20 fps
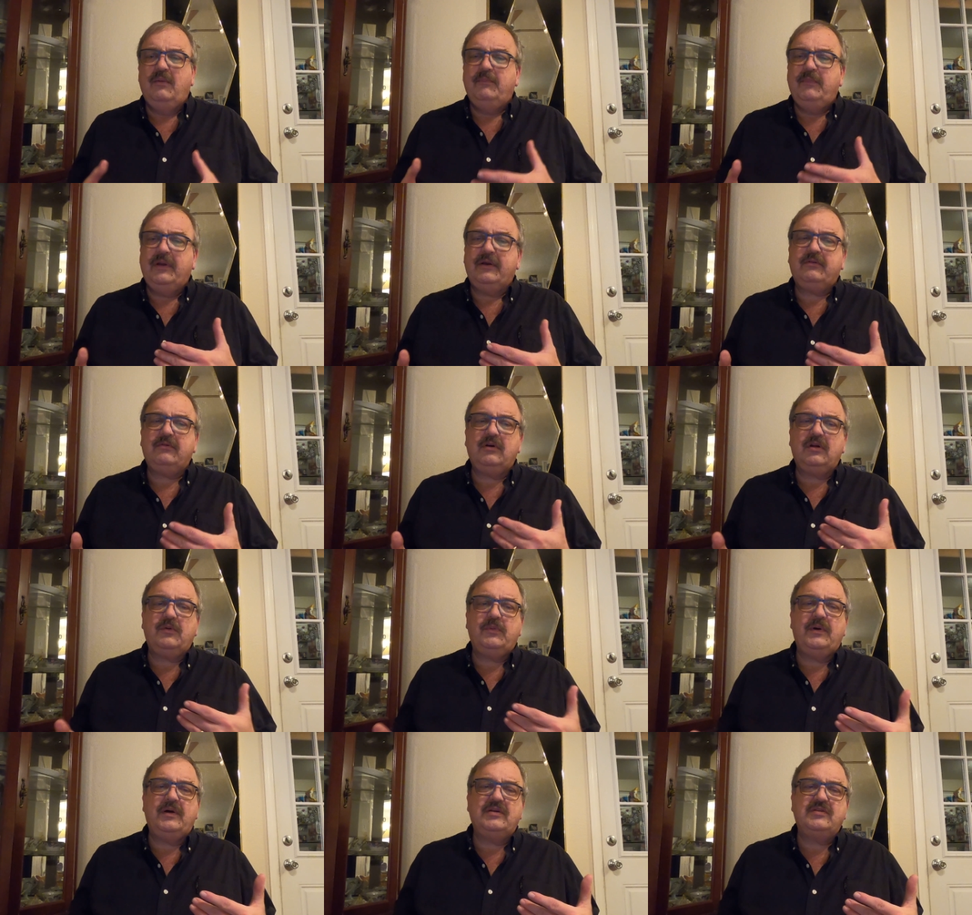make a
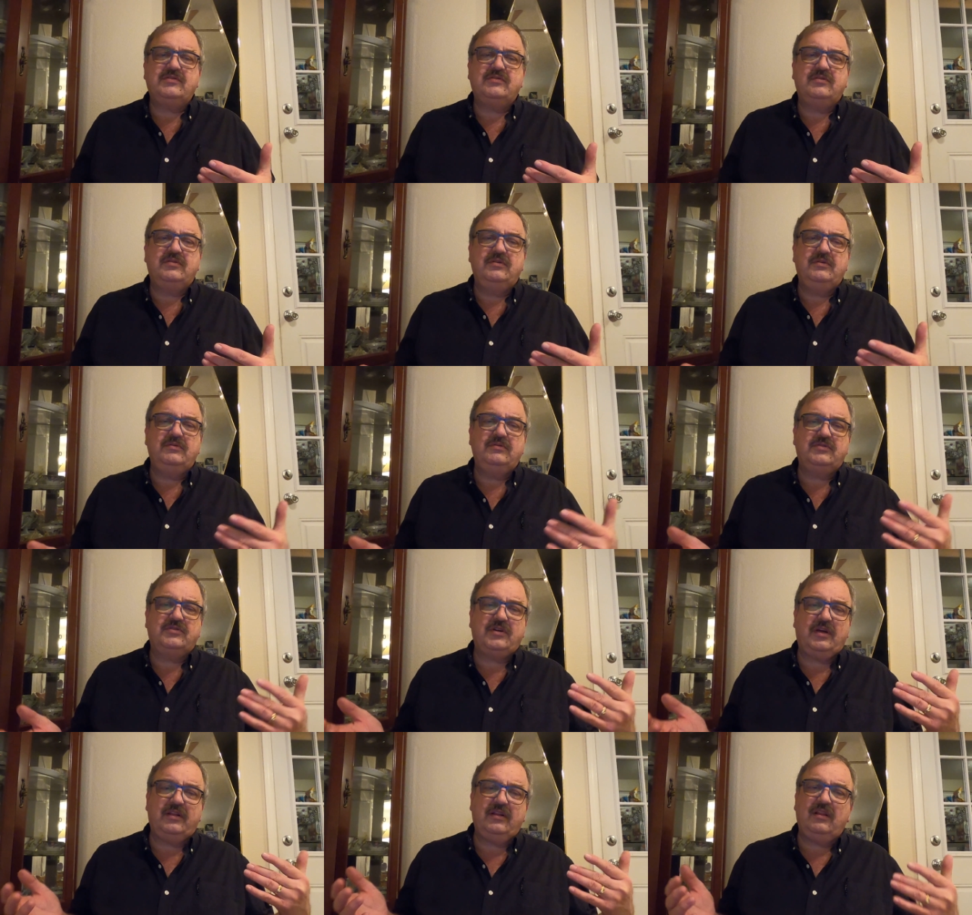request to
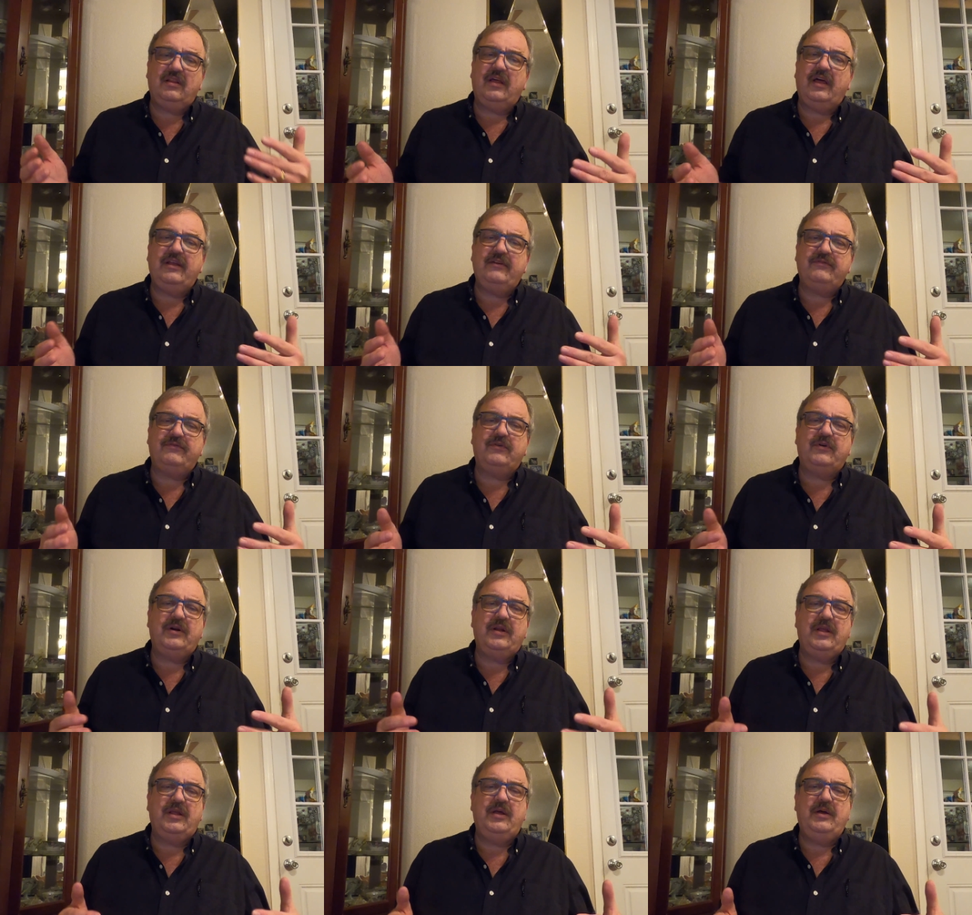shine a light
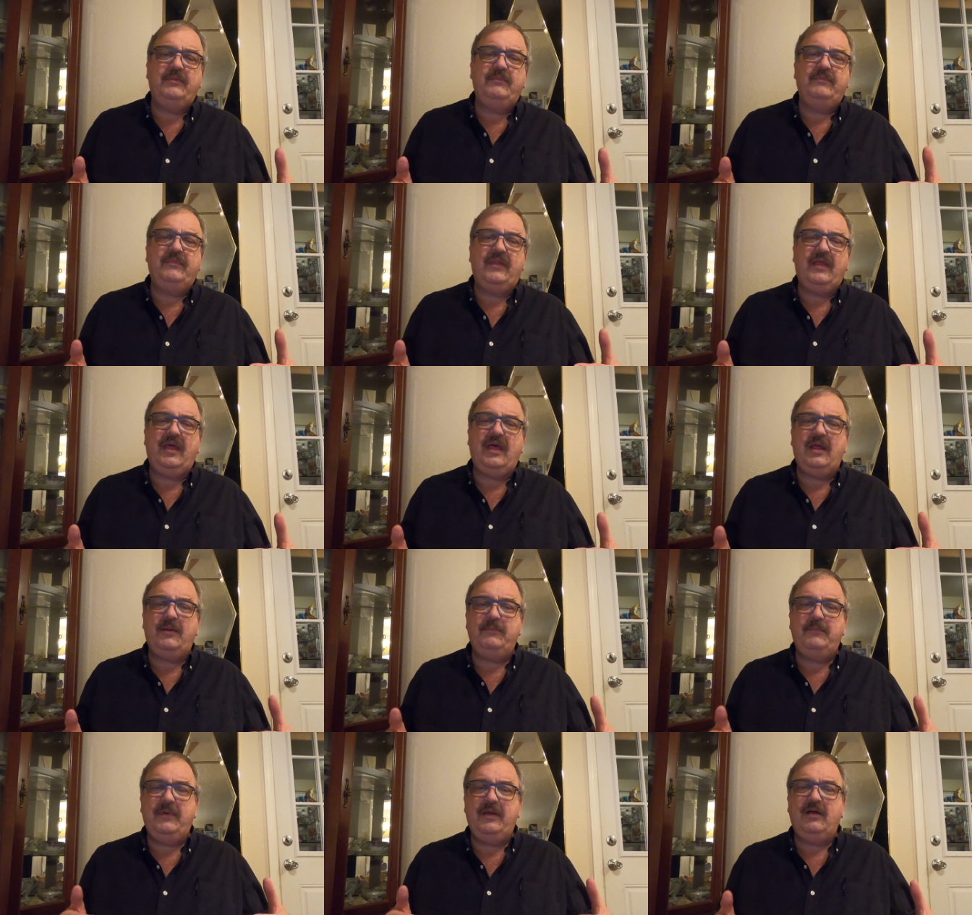for him
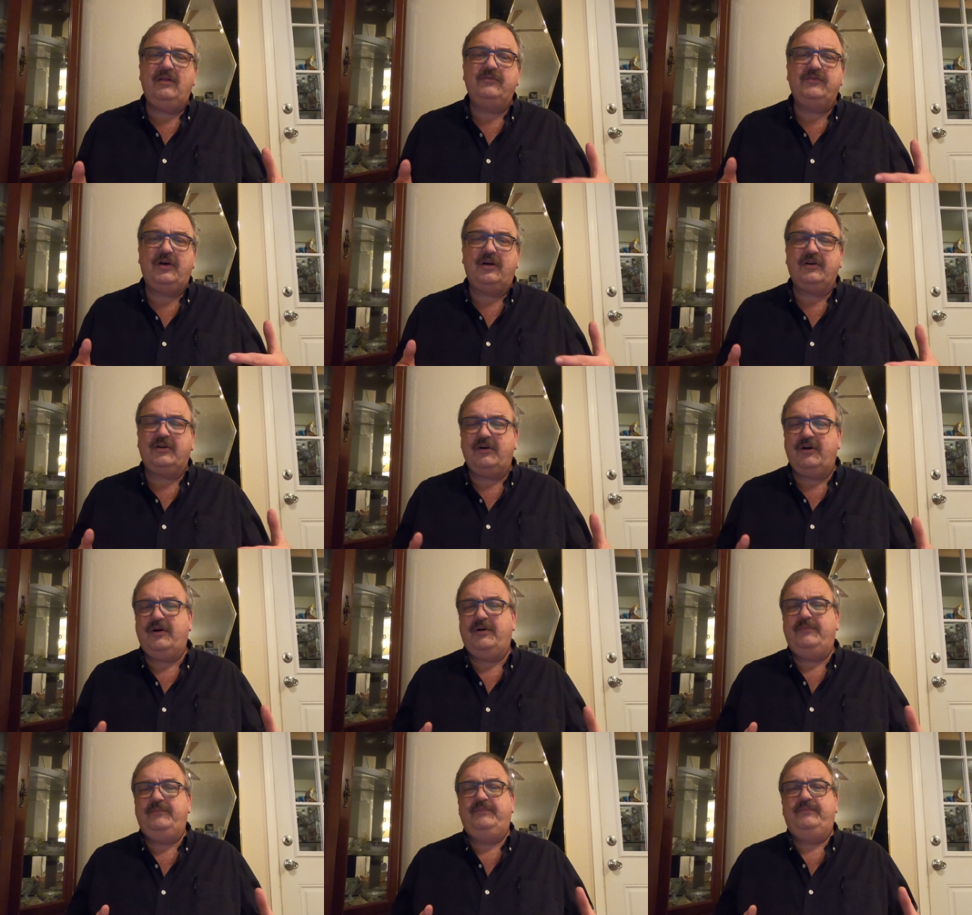at
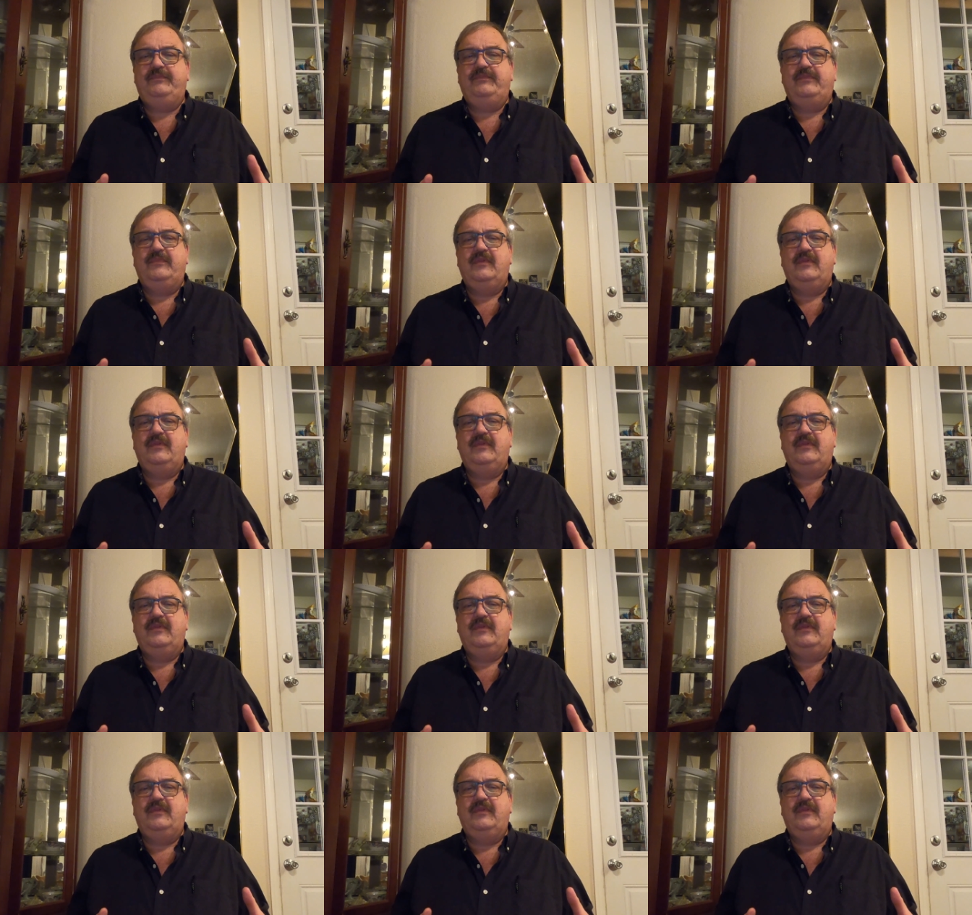mail.com.